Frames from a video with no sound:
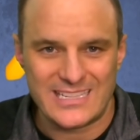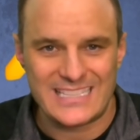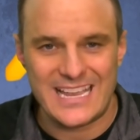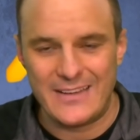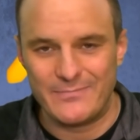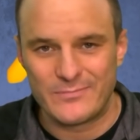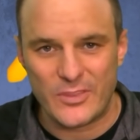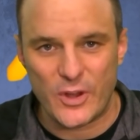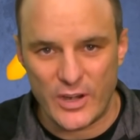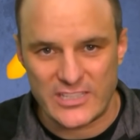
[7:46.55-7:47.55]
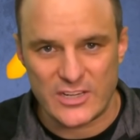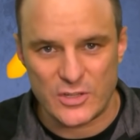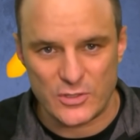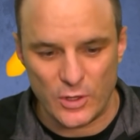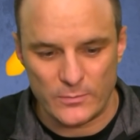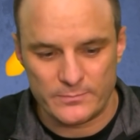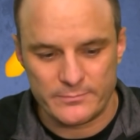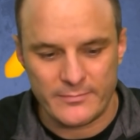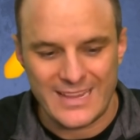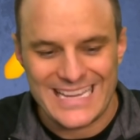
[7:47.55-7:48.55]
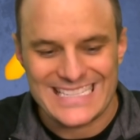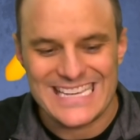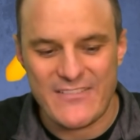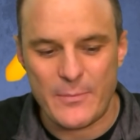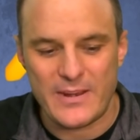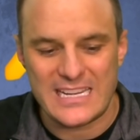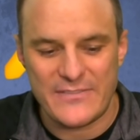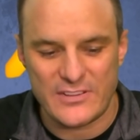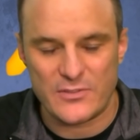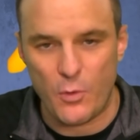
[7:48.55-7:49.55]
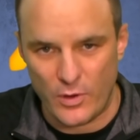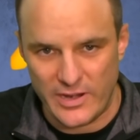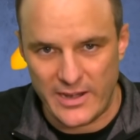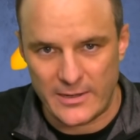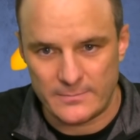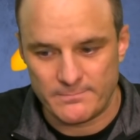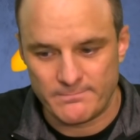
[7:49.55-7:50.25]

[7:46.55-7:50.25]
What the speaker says: As I said, 36 years old. He's never been a defensive coordinator.